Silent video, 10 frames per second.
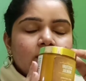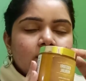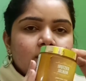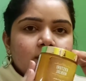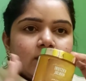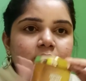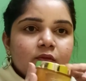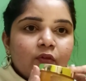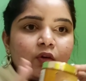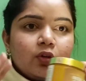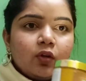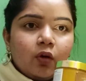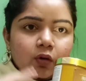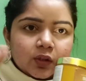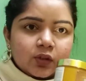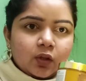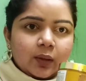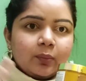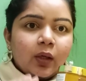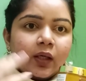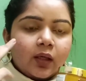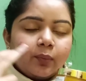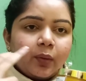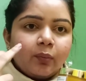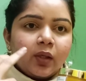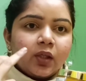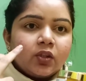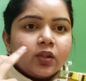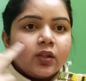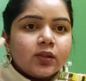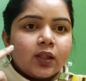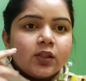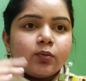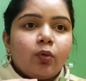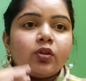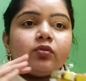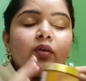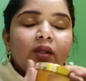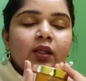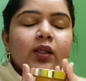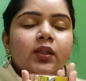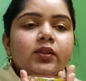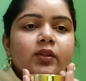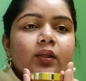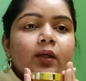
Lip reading: this for the longest time, and her pigmentation and sunspots were decreased